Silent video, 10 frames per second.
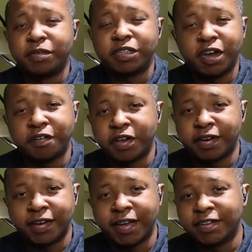is
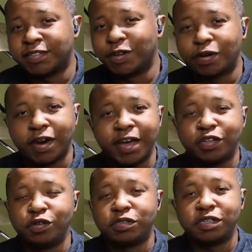Arian Land. So glad
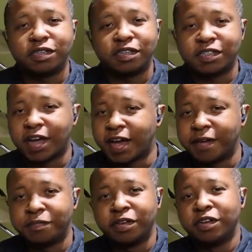you took the
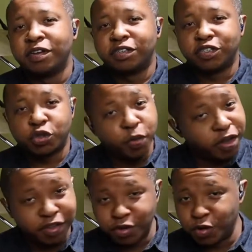time to
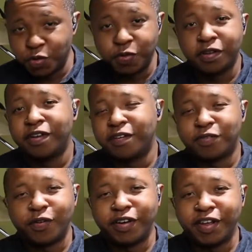swing through
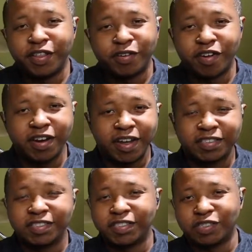for another great
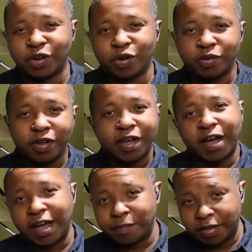lesson. So
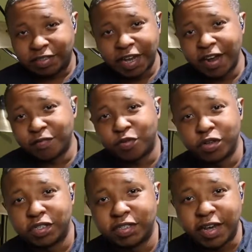I'm excited for
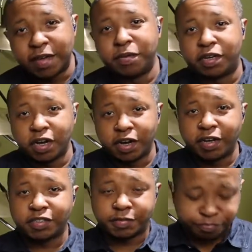today
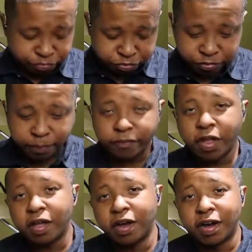because
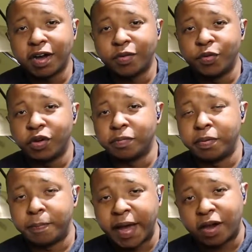we're going to be
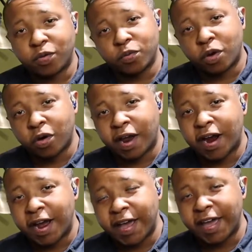back on our
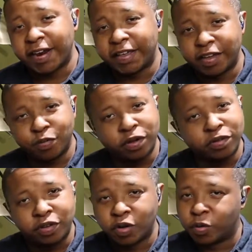hi-hat again, with
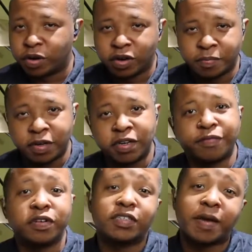a little bit
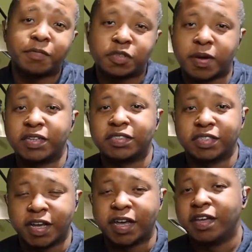different type of spice
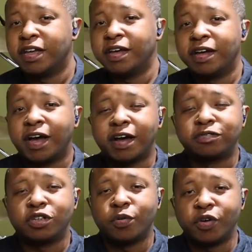today.
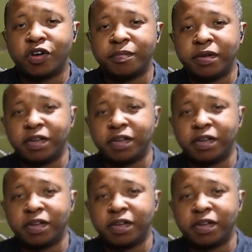So we're going to be